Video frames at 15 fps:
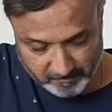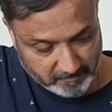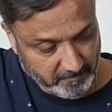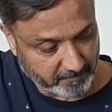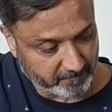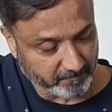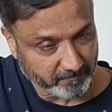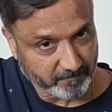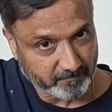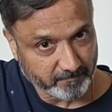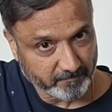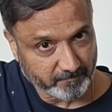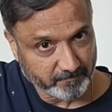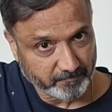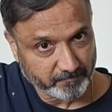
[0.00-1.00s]

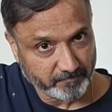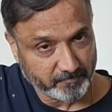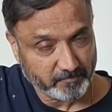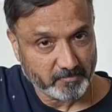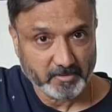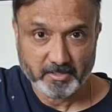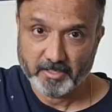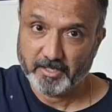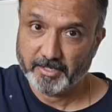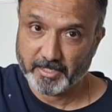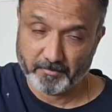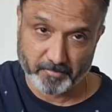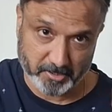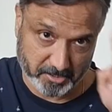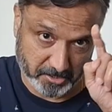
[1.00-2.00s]
And
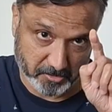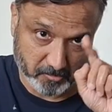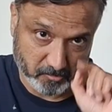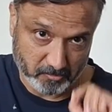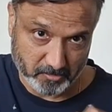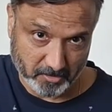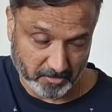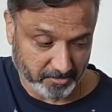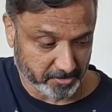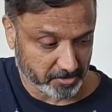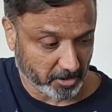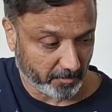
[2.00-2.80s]
number 2 on the